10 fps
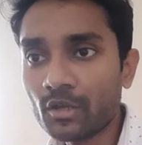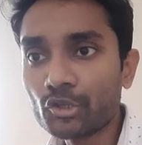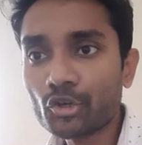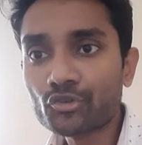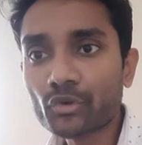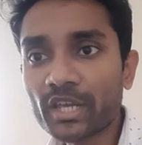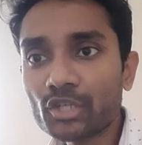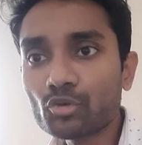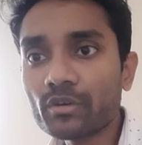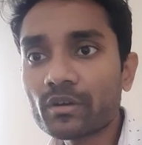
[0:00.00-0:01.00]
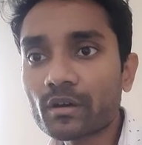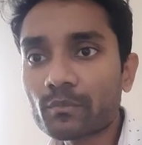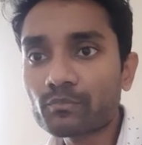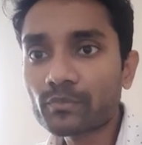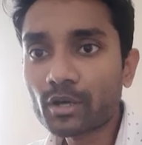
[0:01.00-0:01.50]
You are trying
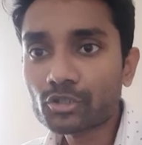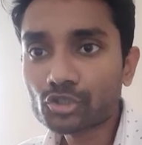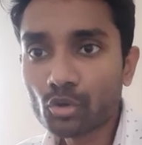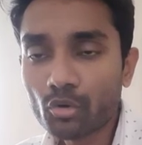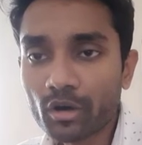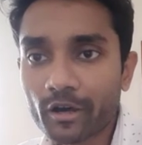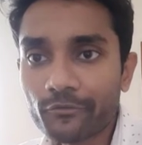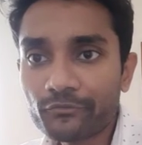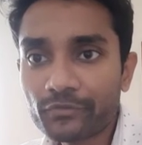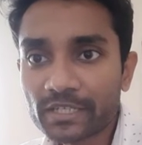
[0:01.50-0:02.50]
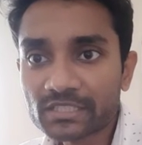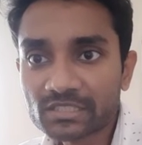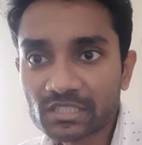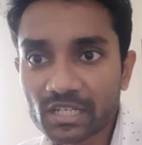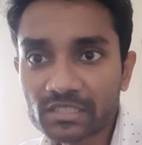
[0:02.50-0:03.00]
to show a
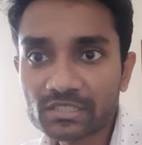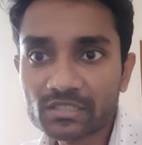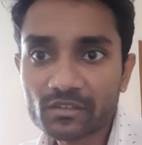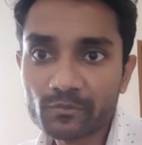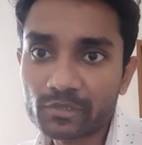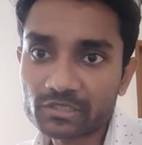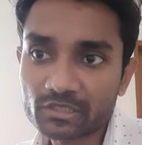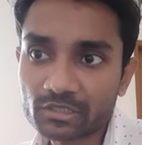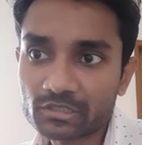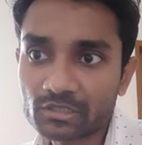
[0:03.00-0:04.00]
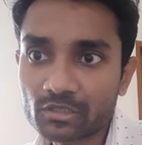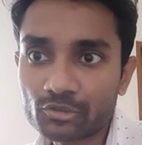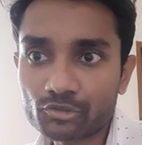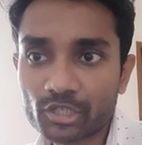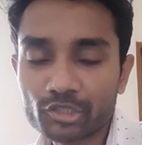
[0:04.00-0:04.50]
fictitious business
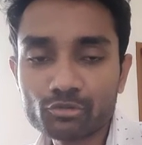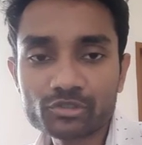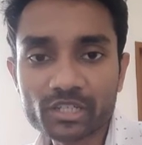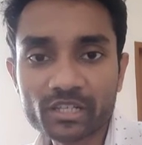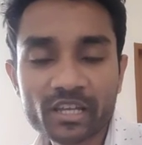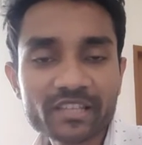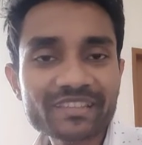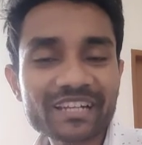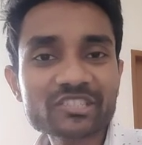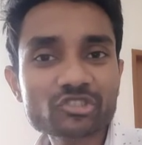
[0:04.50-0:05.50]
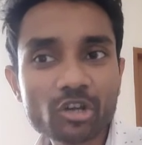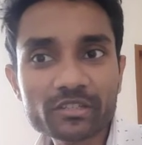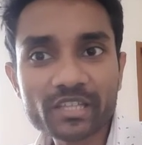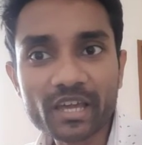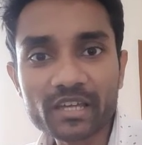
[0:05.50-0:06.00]
to the user that is
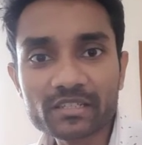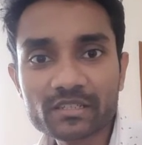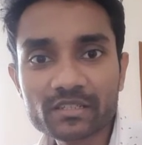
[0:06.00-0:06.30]
not there.